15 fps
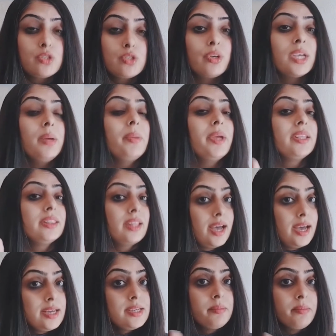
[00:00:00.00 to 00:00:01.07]
So keeping
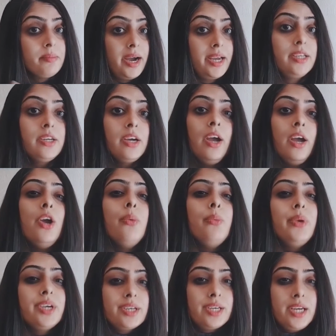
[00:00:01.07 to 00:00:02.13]
that in mind,
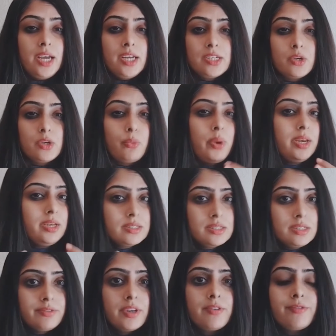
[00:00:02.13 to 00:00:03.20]
we created various
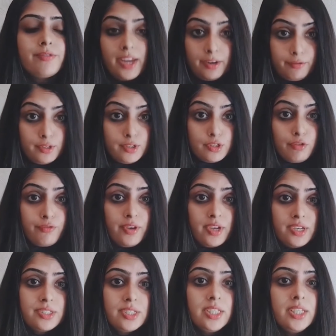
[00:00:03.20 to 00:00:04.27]
different flavors of
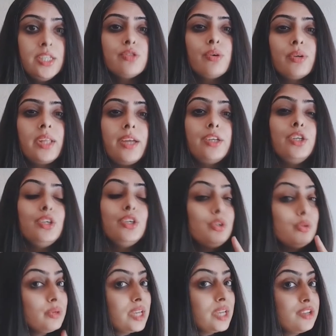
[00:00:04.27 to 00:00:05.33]
FaceGenie so that
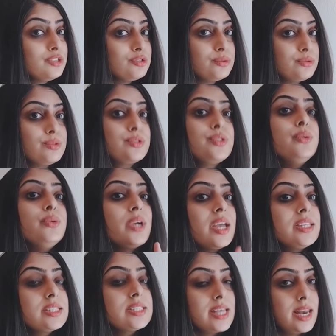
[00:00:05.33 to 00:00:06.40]
you can choose, you
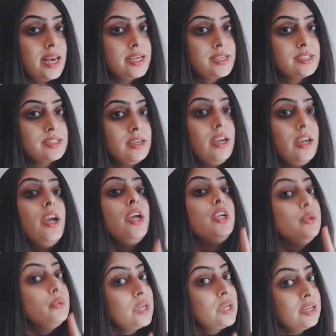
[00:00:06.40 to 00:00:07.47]
can select,
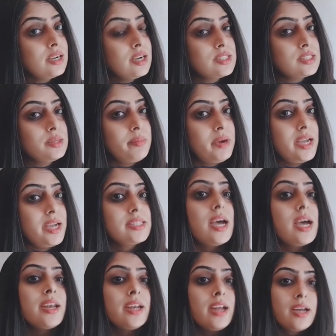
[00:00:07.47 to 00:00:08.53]
you can customize
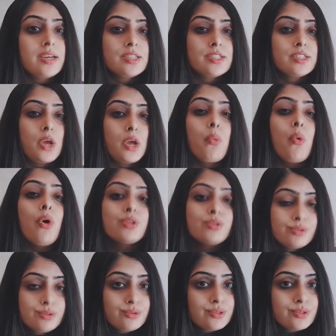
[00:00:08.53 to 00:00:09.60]
and understand what
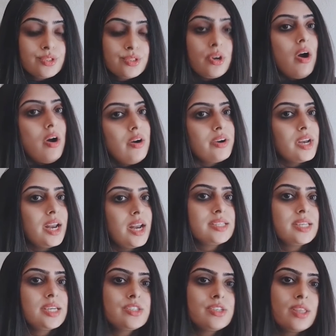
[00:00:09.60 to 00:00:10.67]
suits your
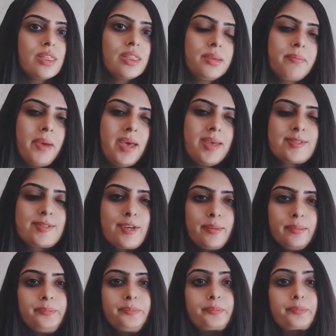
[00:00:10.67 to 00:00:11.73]
organization the best.
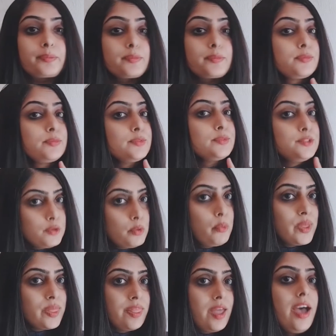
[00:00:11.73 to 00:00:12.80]
So
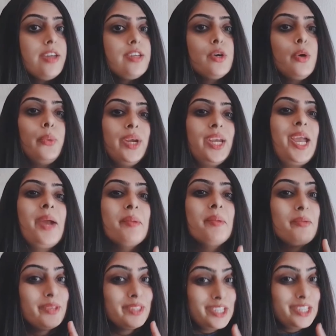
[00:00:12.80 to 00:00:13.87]
with that, we came up
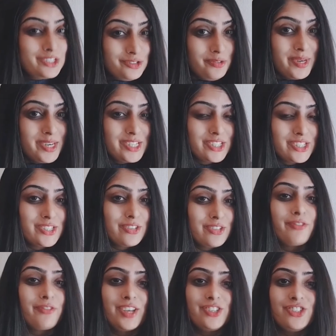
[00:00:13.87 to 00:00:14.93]
with the two versions
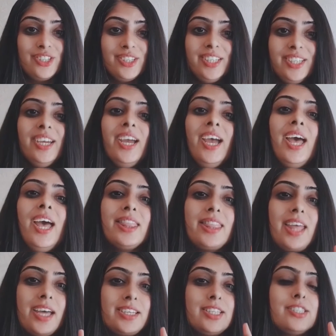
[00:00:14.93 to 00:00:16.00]
of FaceGenie,
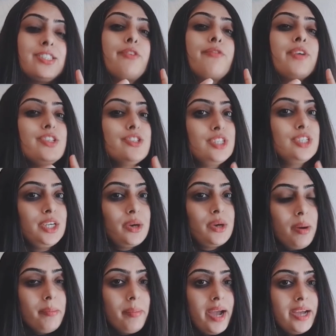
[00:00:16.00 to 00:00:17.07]
that is the FaceGenie
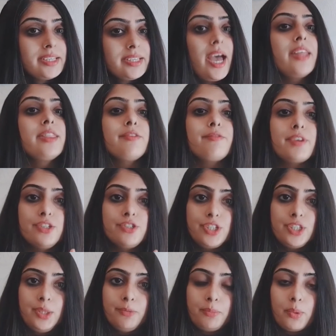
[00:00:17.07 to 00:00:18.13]
Compact and the
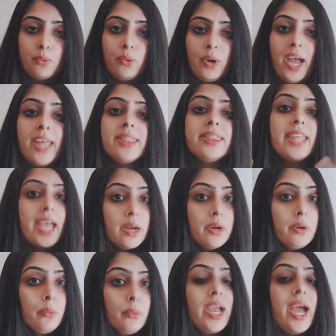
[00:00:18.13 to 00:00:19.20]
FaceGenie Pro. And
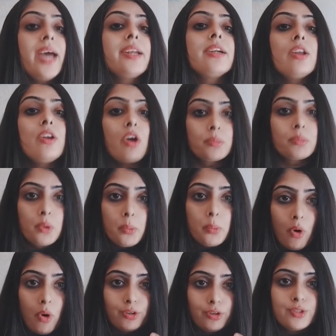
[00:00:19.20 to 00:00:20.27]
then we added a lot more
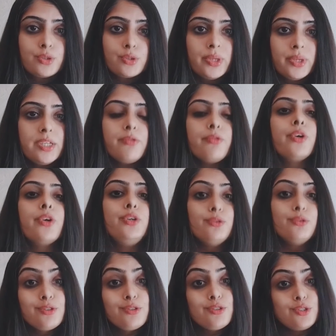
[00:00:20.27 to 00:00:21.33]
modules to it for
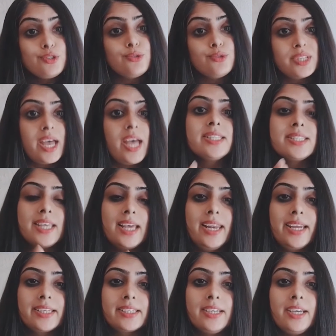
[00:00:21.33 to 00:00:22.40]
you to choose and
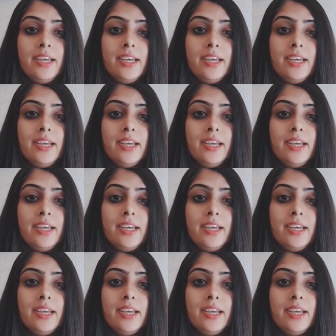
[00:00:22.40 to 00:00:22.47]
select.